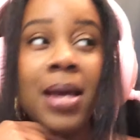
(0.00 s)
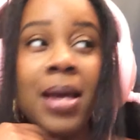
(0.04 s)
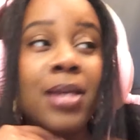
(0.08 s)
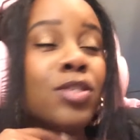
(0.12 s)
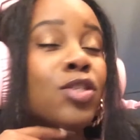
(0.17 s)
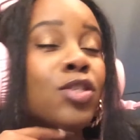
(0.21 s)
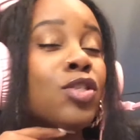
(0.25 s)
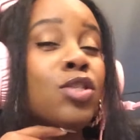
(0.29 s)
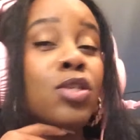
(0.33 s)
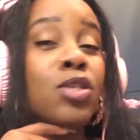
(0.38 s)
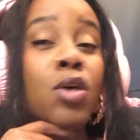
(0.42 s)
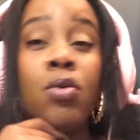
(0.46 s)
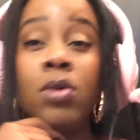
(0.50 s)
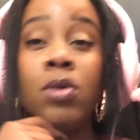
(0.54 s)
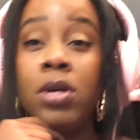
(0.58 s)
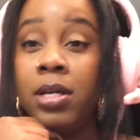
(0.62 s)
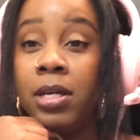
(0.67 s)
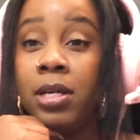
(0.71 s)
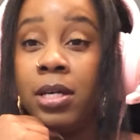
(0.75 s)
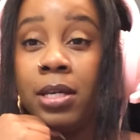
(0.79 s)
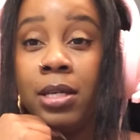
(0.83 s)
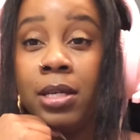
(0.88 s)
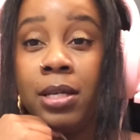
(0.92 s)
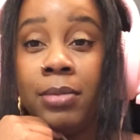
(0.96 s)
So
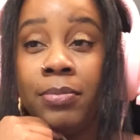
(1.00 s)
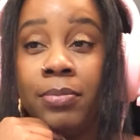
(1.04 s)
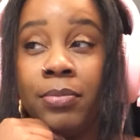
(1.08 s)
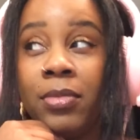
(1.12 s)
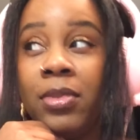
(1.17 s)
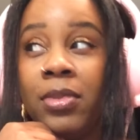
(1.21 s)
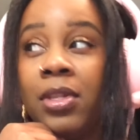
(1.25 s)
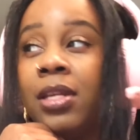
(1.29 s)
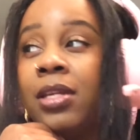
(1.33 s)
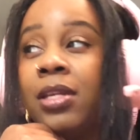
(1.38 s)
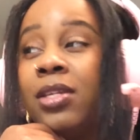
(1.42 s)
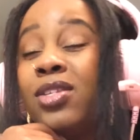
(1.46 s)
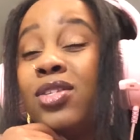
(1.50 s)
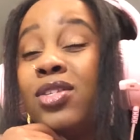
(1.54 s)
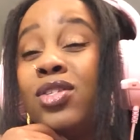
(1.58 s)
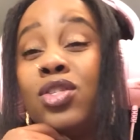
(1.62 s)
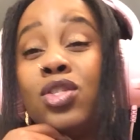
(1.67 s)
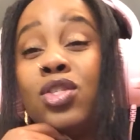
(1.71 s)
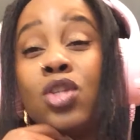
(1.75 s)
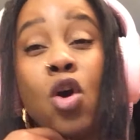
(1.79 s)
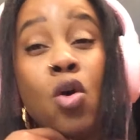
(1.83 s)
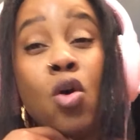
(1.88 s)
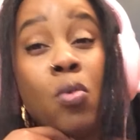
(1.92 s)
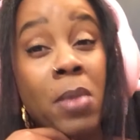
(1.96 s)
good,
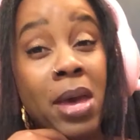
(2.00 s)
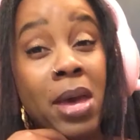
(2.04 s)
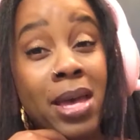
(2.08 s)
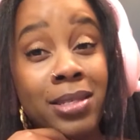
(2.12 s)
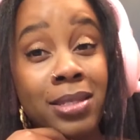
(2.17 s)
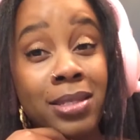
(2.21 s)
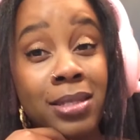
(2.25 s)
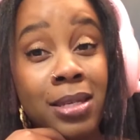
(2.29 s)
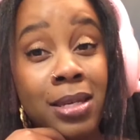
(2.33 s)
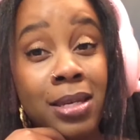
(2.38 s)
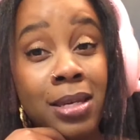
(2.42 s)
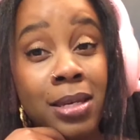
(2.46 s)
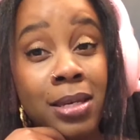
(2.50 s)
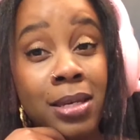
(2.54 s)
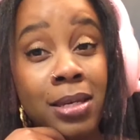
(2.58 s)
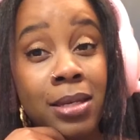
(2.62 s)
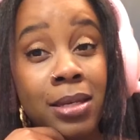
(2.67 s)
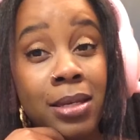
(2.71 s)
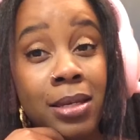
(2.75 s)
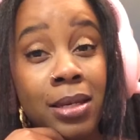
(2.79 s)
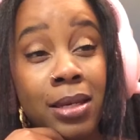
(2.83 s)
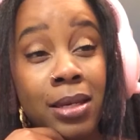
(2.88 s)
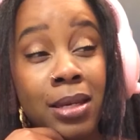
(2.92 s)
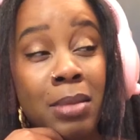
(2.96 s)
so messy.
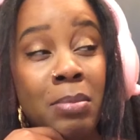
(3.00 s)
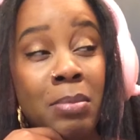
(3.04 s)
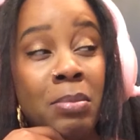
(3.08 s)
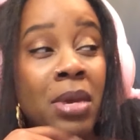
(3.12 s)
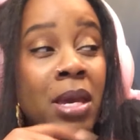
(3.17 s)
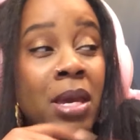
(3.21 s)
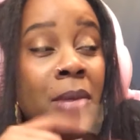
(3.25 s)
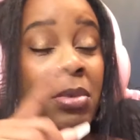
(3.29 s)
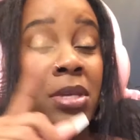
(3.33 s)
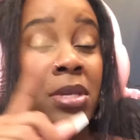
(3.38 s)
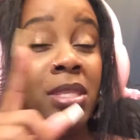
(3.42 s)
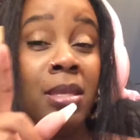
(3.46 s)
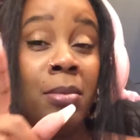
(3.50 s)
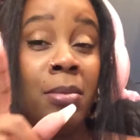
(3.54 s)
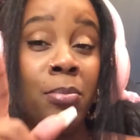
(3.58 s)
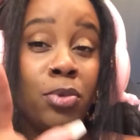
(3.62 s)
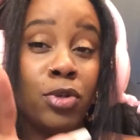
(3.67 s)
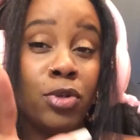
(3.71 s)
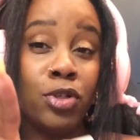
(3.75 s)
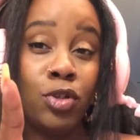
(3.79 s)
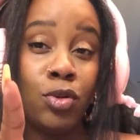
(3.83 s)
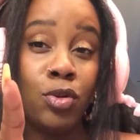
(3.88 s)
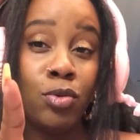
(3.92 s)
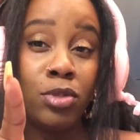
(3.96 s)
Baby, them
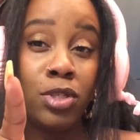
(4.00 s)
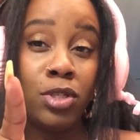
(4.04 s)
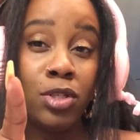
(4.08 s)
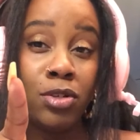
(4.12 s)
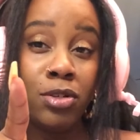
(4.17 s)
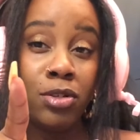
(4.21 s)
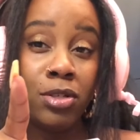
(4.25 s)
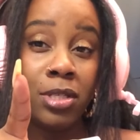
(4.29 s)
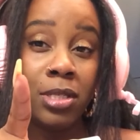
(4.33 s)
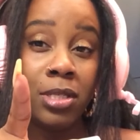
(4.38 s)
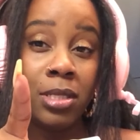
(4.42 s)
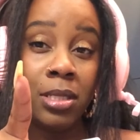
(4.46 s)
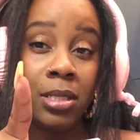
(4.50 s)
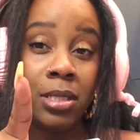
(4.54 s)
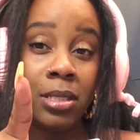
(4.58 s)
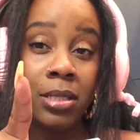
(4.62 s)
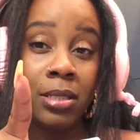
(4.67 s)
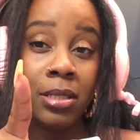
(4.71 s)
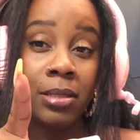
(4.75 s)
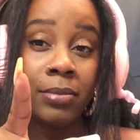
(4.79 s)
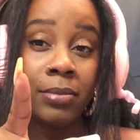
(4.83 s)
producers.